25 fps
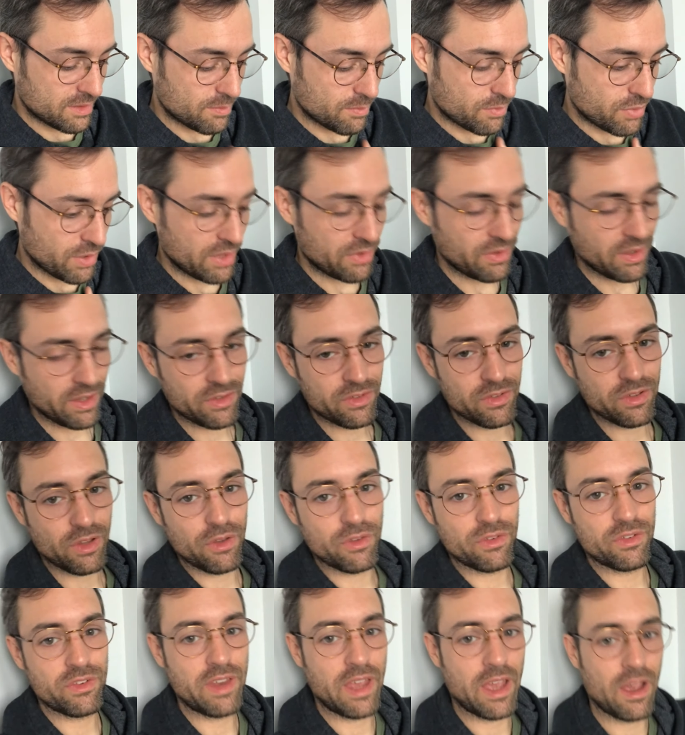breathing
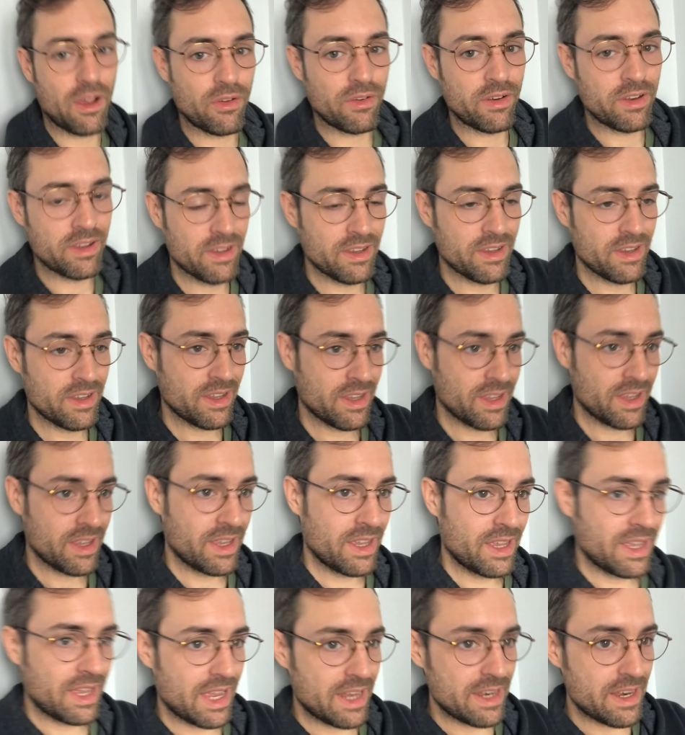slows down.
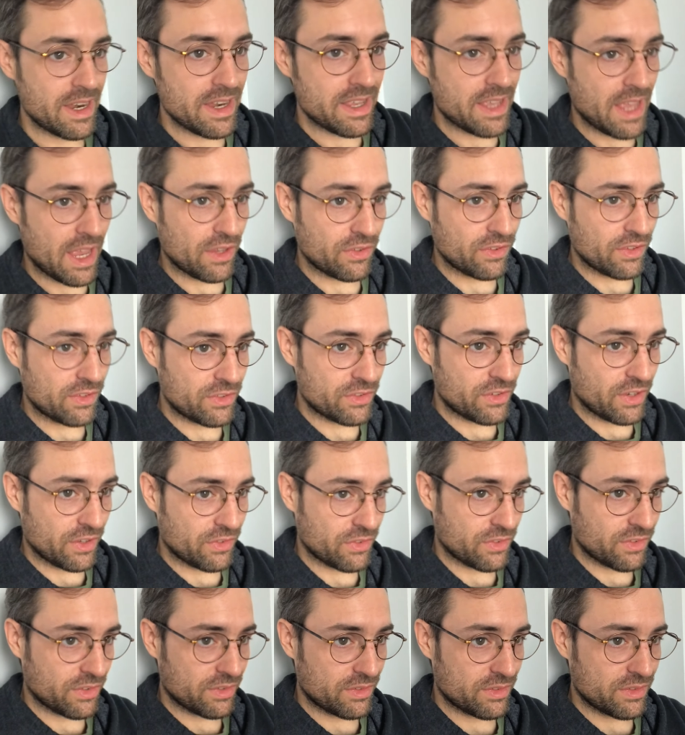In any case, it's
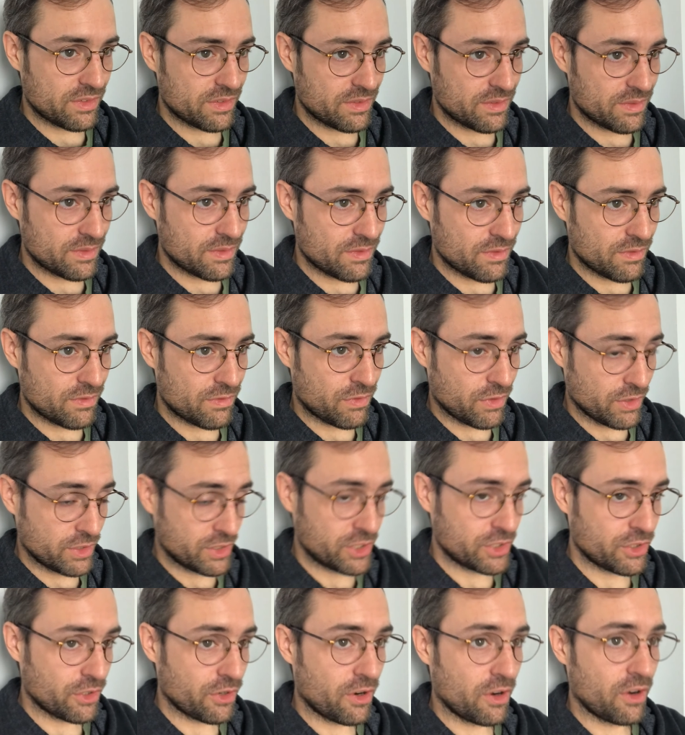just for
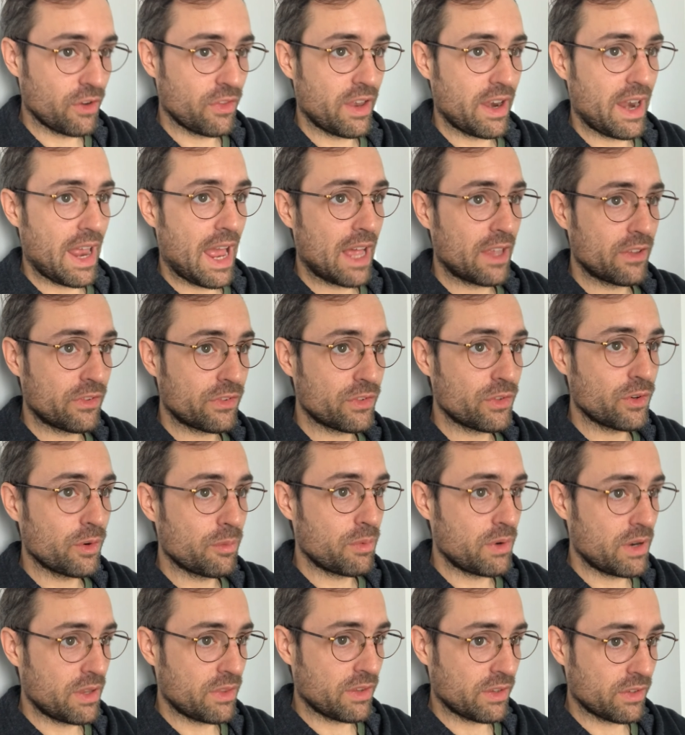sure that as your
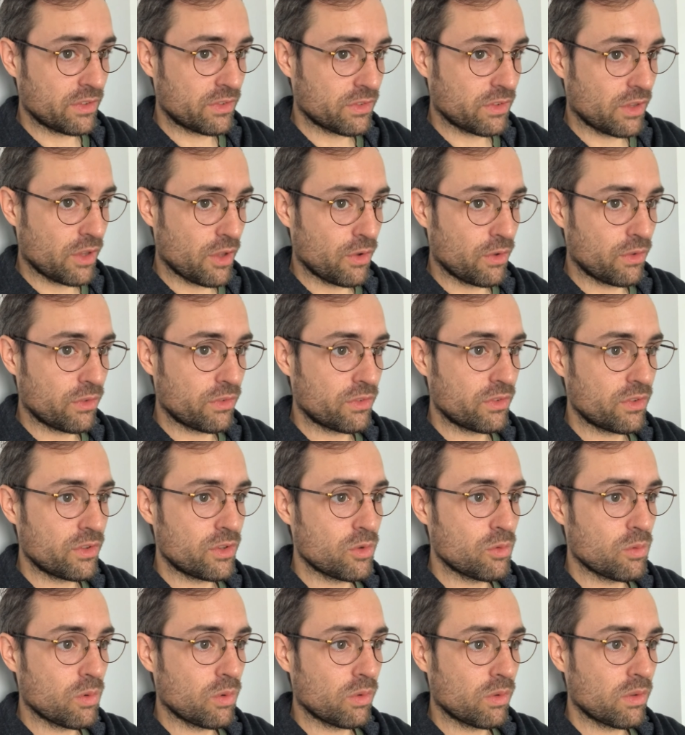breathing slows,
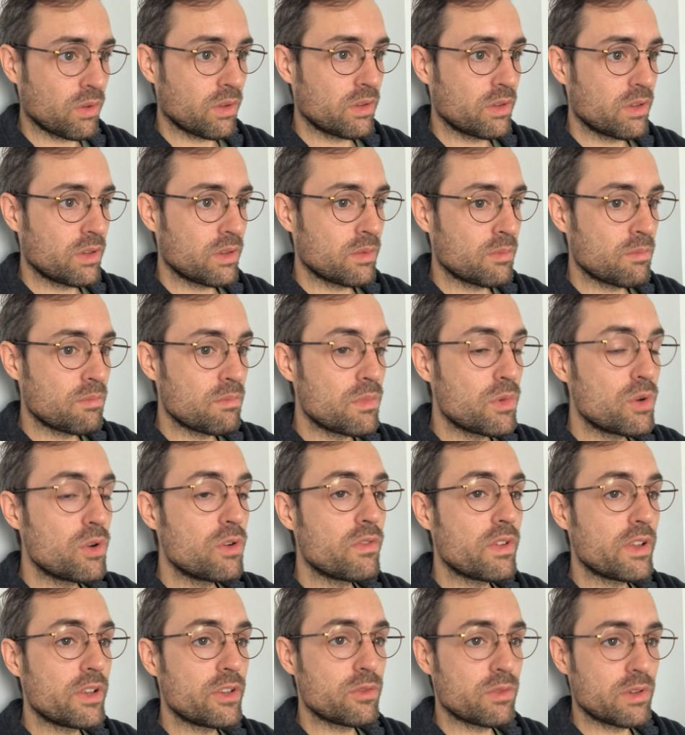you will
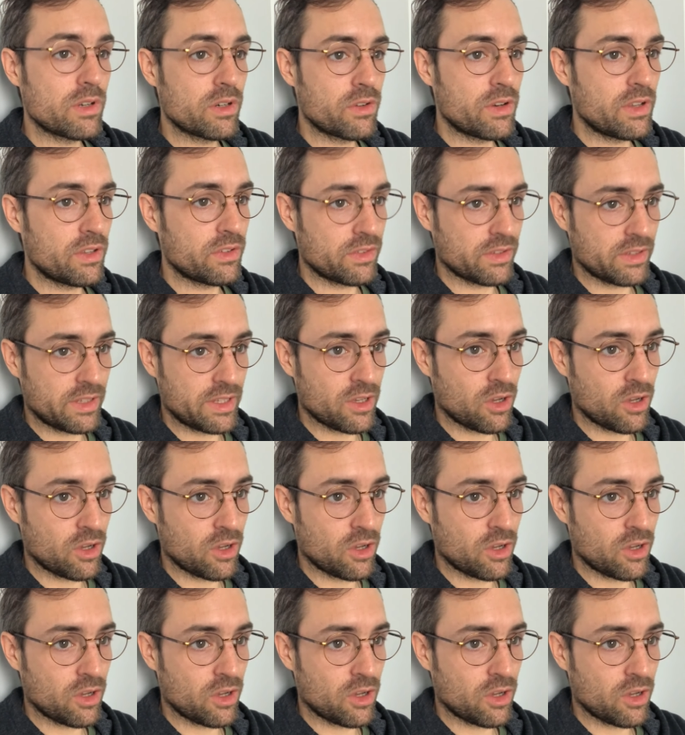move into increasingly